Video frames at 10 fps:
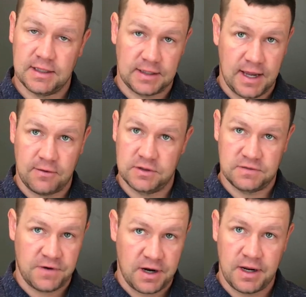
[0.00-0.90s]
that was
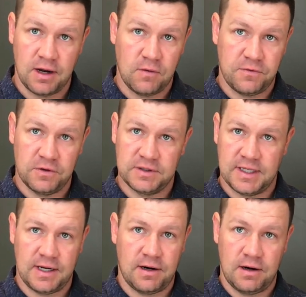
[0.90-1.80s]
very helpful to
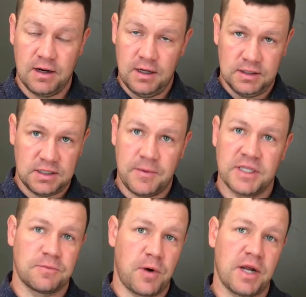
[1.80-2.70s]
hear some of
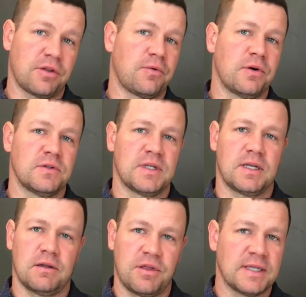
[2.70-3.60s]
his breakthroughs
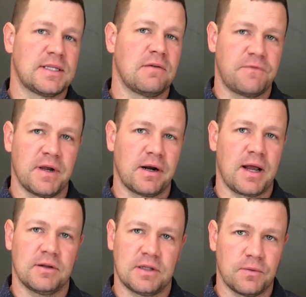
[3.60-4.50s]
and things he figured
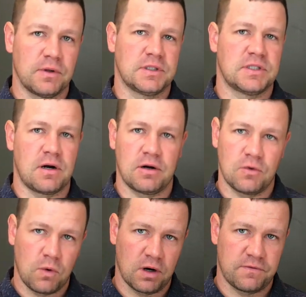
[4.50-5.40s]
out that really started
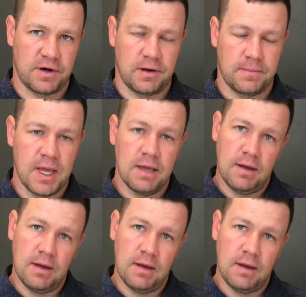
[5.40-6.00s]
to work for him.